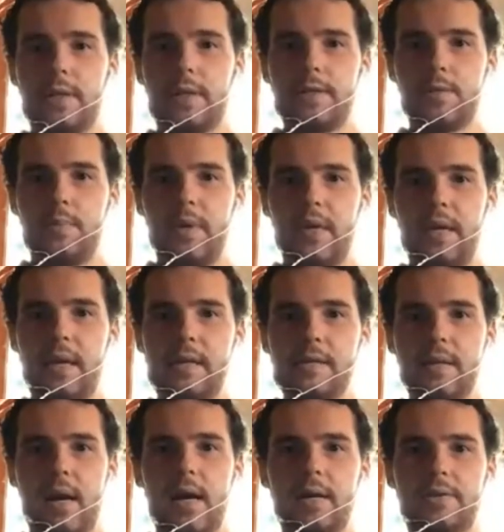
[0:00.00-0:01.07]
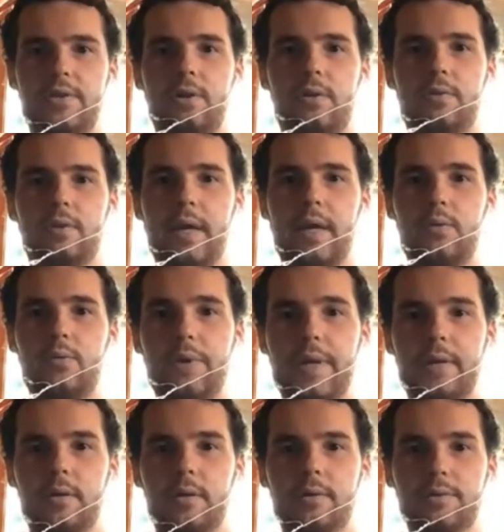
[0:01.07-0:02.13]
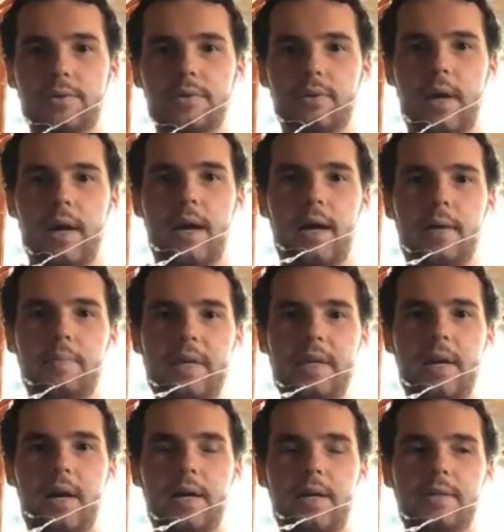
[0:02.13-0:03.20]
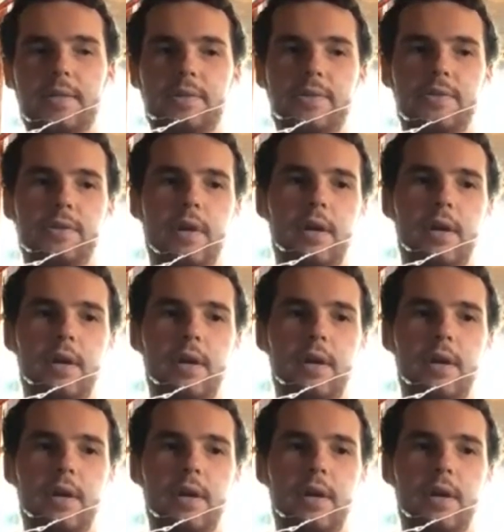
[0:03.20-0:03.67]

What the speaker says: speaking, dogs don't like wheels because,